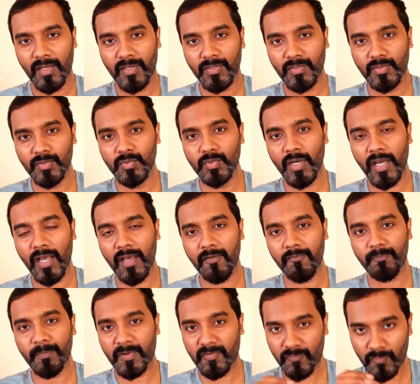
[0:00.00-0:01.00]
you
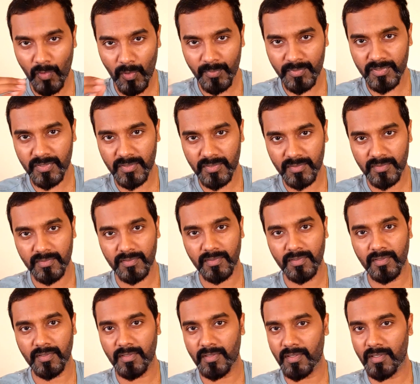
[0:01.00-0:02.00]
have performed
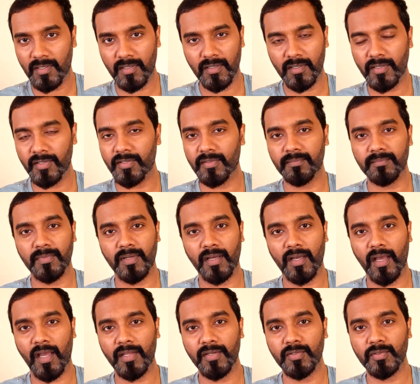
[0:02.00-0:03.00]
uh,
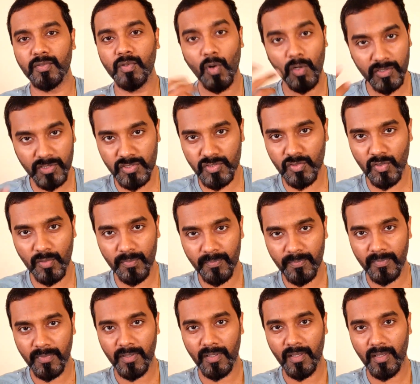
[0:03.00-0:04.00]
and you got the job.
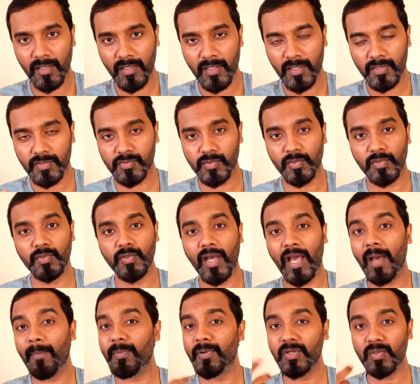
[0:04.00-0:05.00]
So you
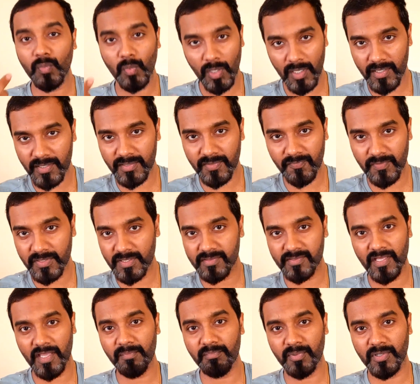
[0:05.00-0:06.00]
happen to work the, with the
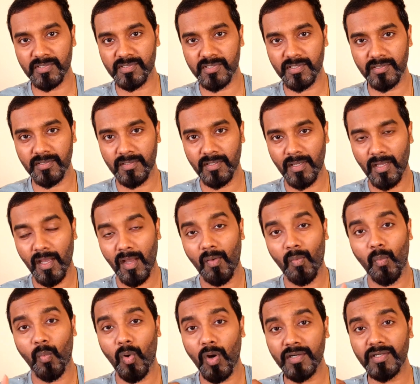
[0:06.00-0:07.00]
same person.
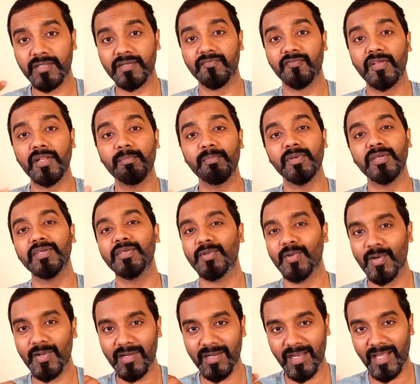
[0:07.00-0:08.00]
What will be
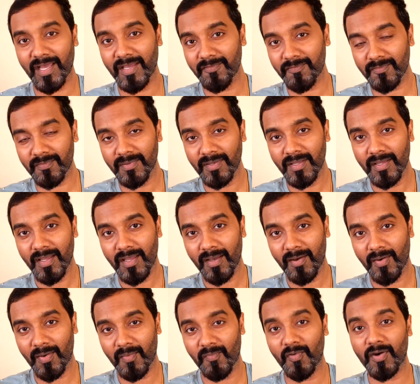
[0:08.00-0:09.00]
your life
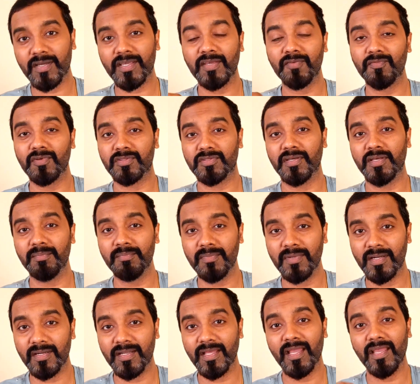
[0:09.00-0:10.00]
uh, working with
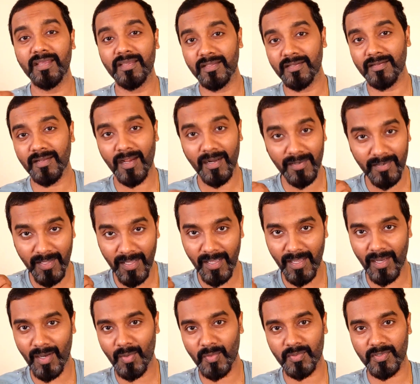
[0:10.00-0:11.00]
him day in and
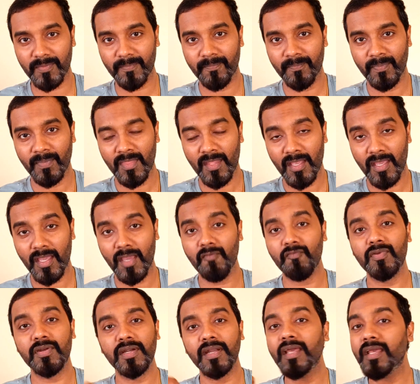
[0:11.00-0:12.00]
day out.
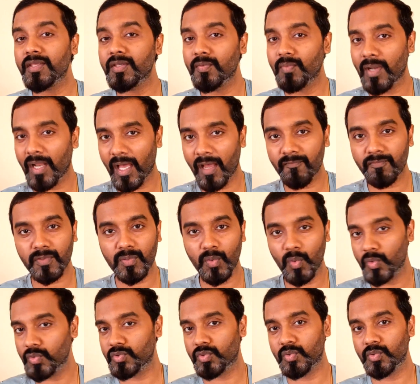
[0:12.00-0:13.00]
Every day you will have to
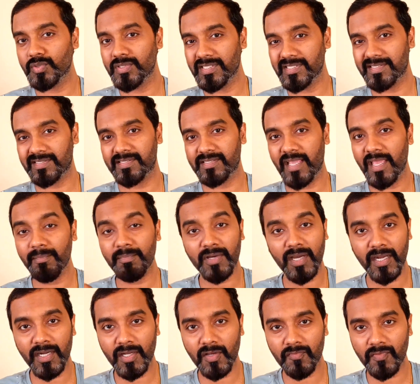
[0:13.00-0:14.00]
go through the same
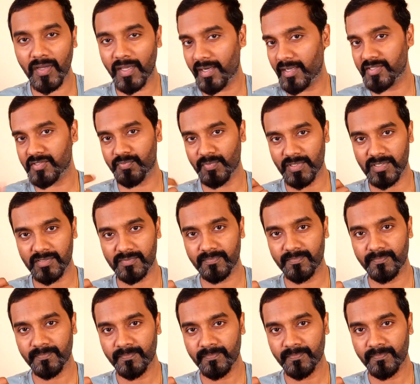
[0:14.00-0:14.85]
kind of harassment.